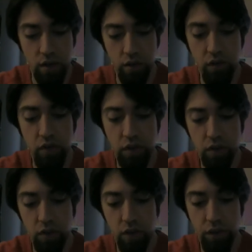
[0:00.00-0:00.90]
the
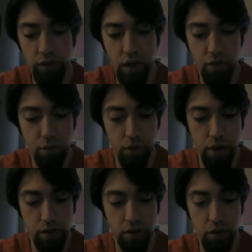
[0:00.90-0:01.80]
feast of unleavened
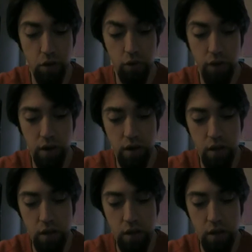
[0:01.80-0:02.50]
bread to Jehovah,